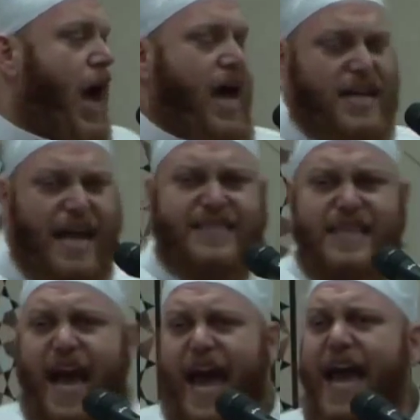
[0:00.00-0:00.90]
And that's
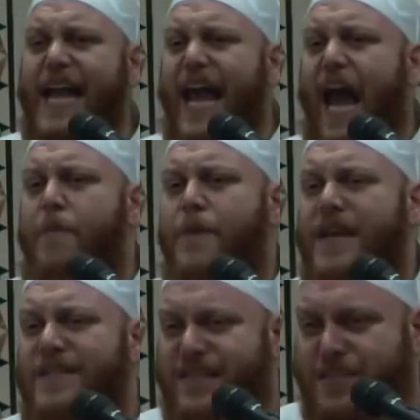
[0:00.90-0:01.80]
not only
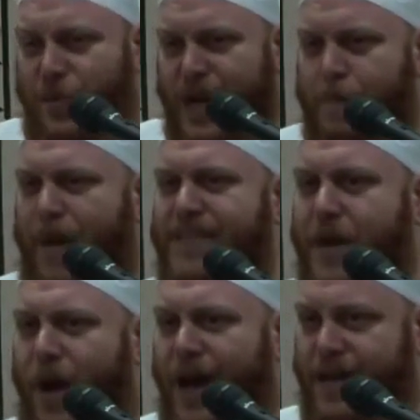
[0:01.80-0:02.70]
happening this week, by
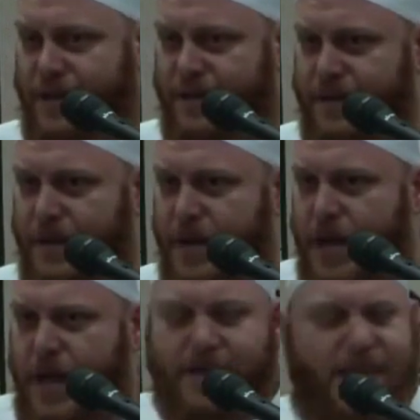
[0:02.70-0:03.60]
the way.
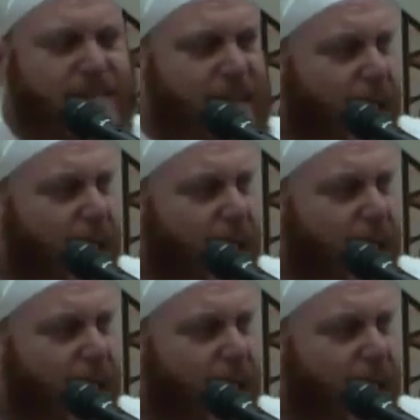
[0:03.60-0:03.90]
This